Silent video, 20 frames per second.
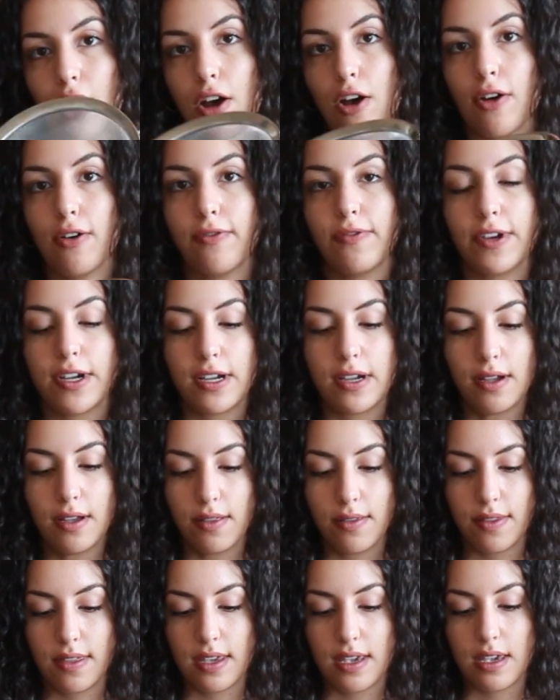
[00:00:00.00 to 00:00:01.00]
over
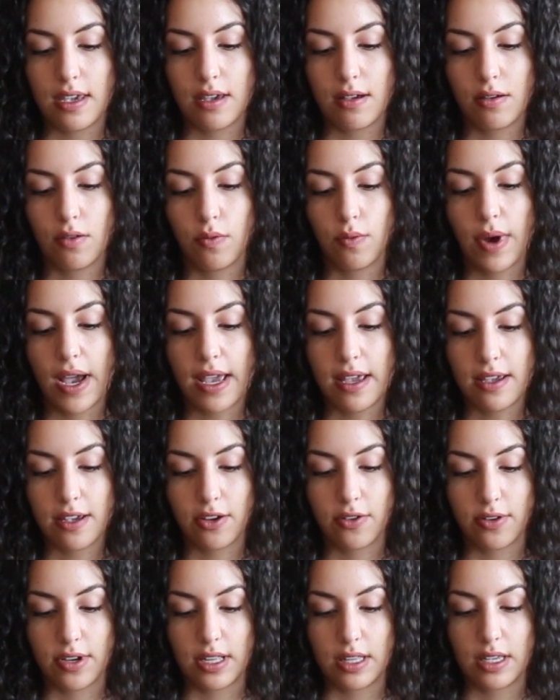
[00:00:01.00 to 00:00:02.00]
the wet
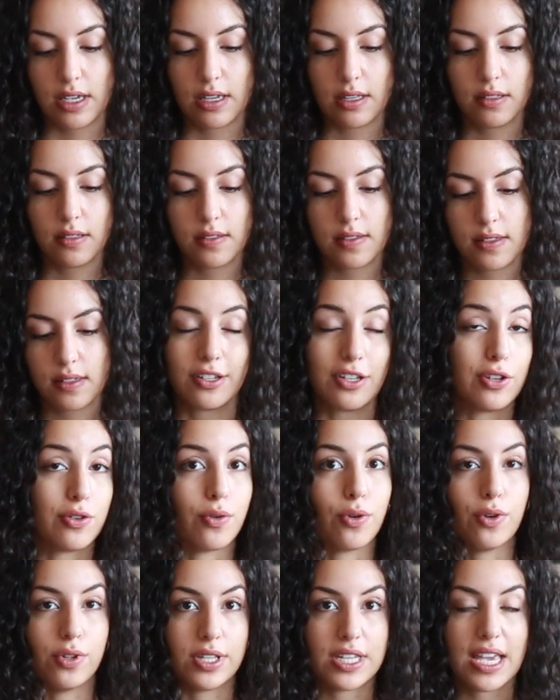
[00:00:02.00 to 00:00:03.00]
ingredients, so
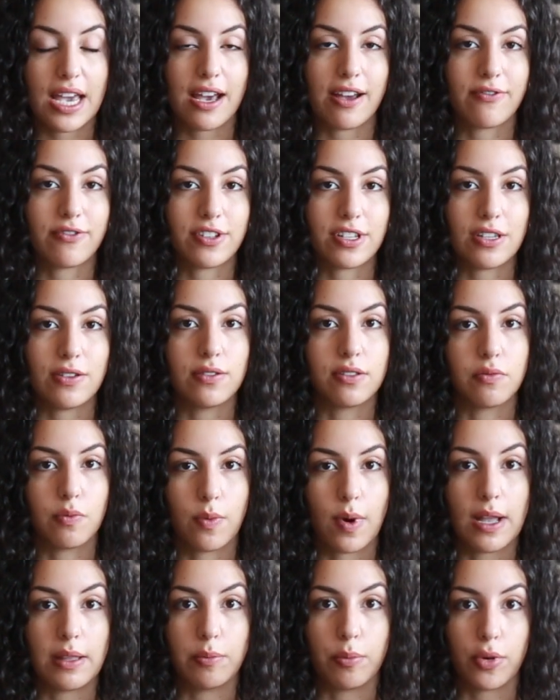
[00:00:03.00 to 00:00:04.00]
you only have to use
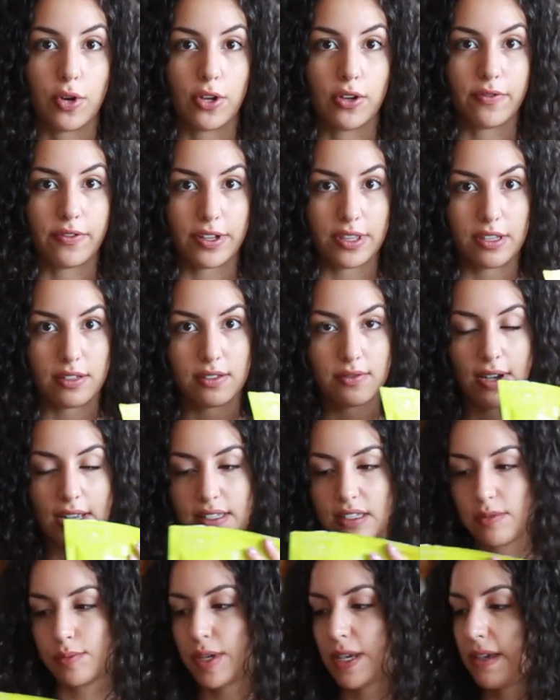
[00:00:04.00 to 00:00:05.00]
one bowl for this
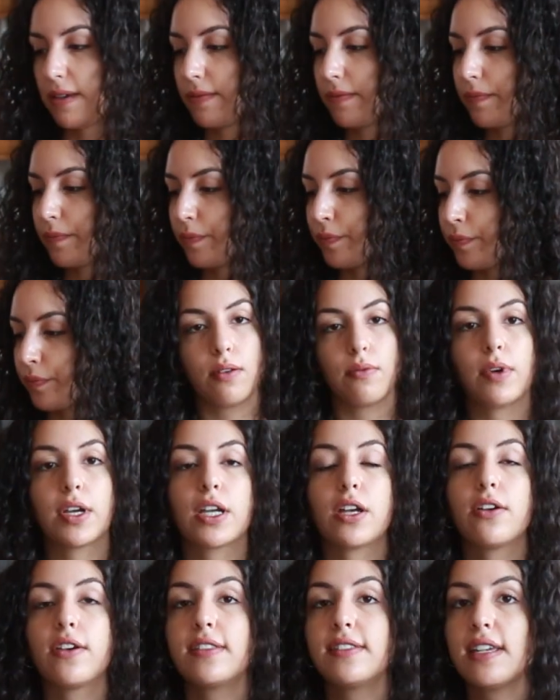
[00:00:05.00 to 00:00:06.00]
recipe. We're
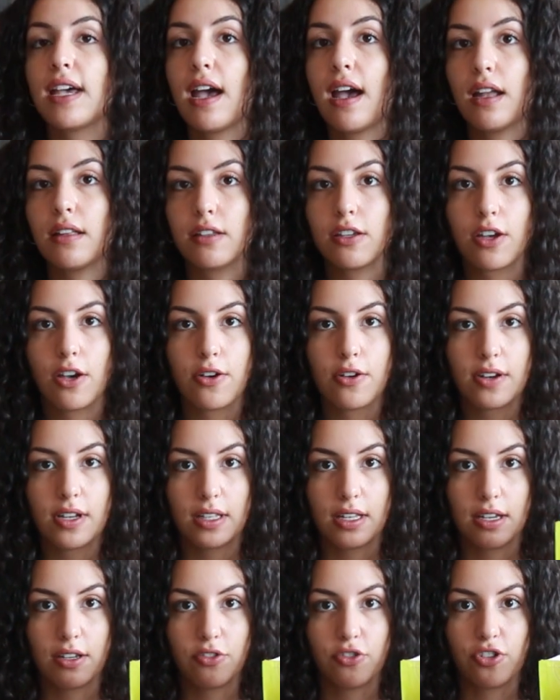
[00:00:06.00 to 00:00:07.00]
going to add
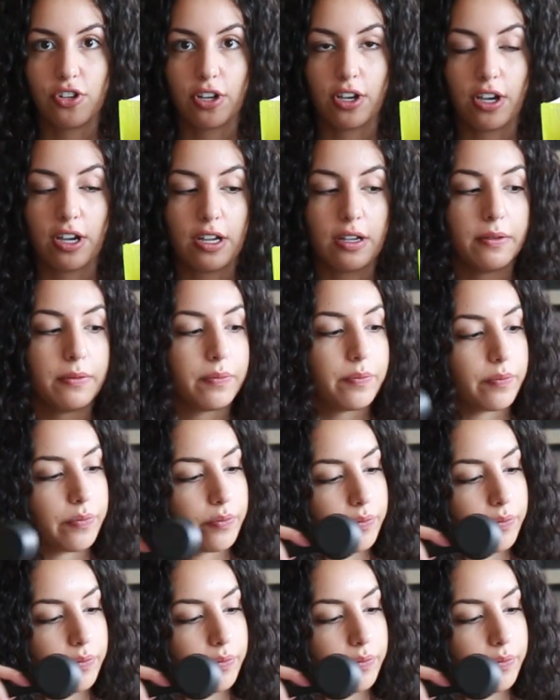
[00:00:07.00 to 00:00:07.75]
coconut sugar.